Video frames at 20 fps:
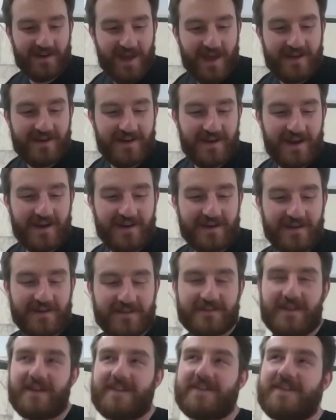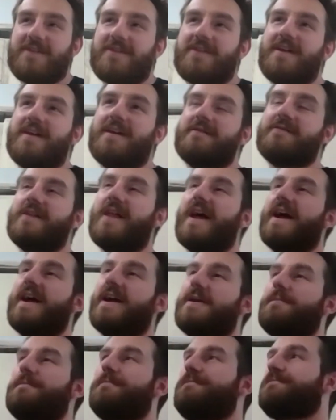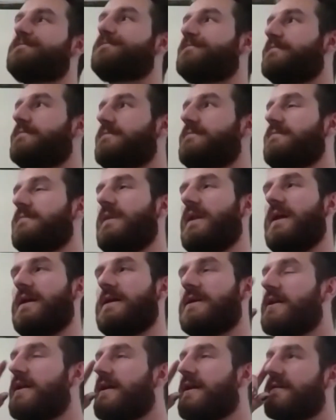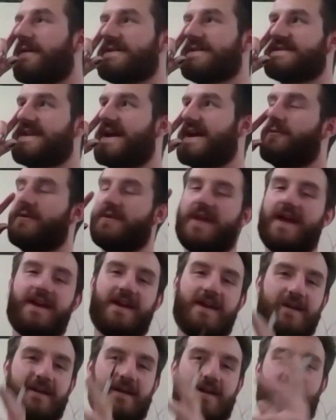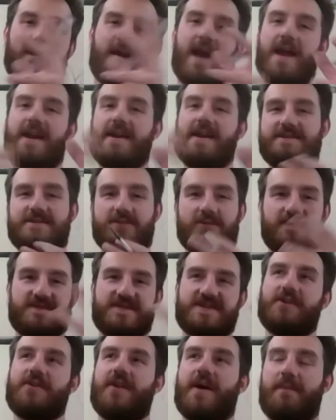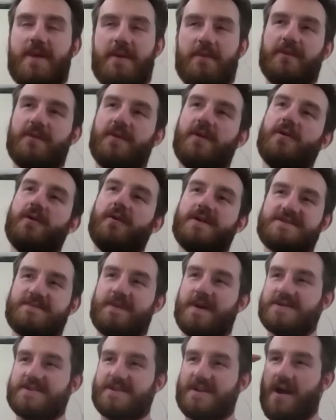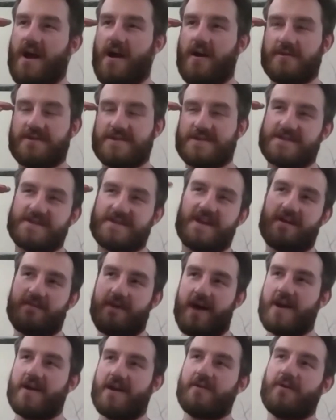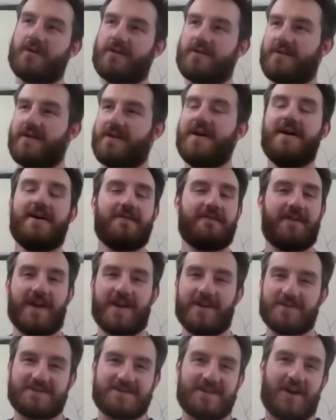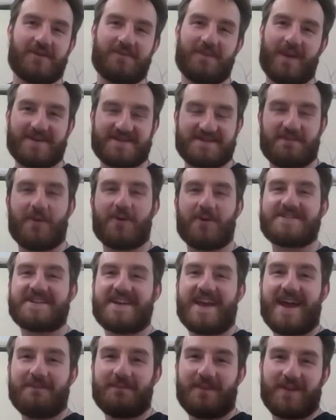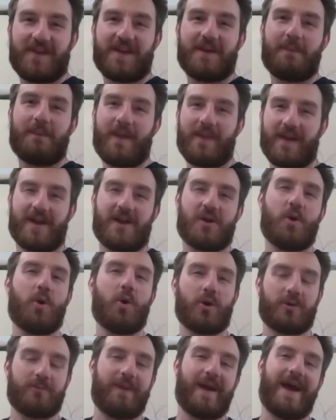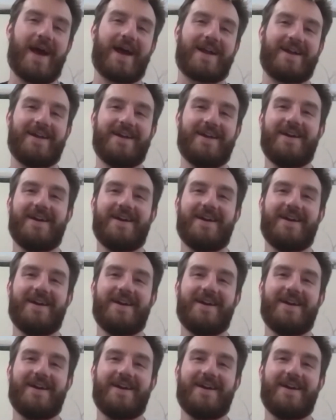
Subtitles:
And it is like the thing of like, you hear this like with any sort of skill that people do, and especially I always think about it with funny talking about sports again, but think about like a quarterback.